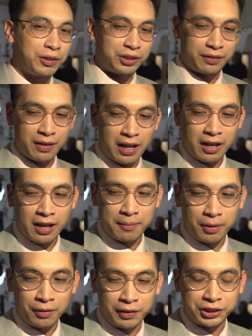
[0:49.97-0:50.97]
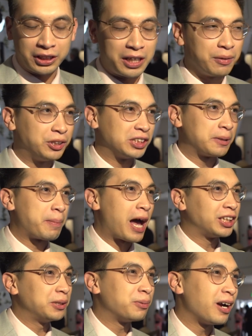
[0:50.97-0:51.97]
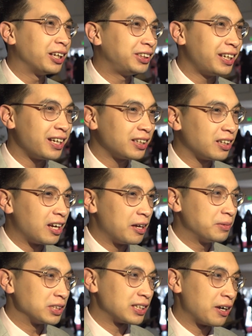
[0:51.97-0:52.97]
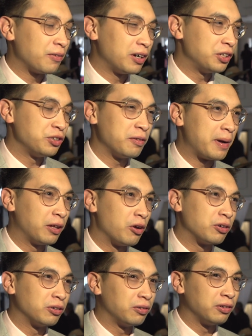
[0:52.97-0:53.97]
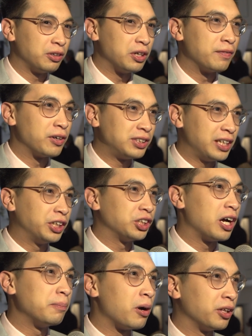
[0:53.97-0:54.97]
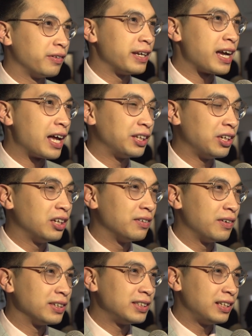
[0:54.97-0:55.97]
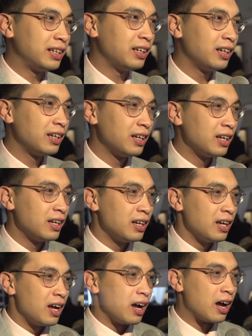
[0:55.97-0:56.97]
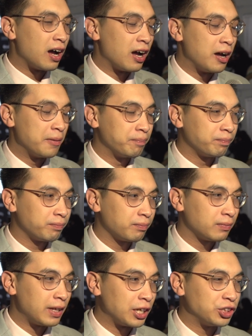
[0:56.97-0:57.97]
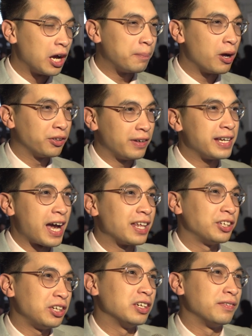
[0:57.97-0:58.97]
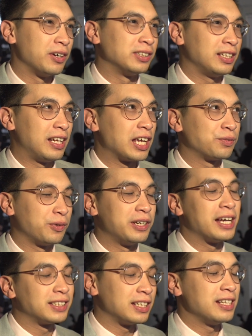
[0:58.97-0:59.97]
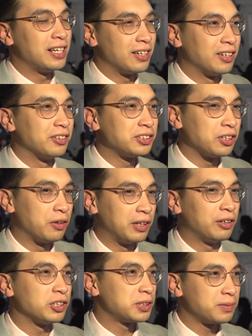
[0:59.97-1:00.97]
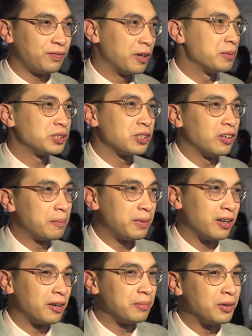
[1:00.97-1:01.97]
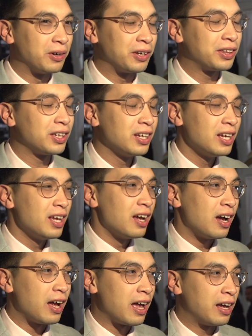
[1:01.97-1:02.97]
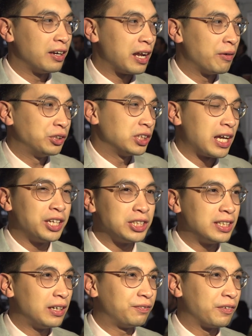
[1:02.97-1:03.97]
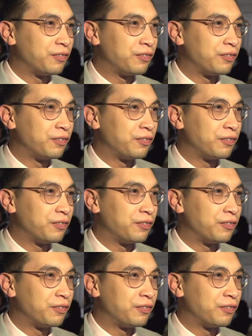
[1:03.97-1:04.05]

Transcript: we um, originally it was just a passion project. Uh, just I wanted to do at my local university at John Paul the Great Catholic University. Um, yeah, John Paul the Great Catholic University. That's where in Escondido. So a little film school up there up north, and I was just I just did it for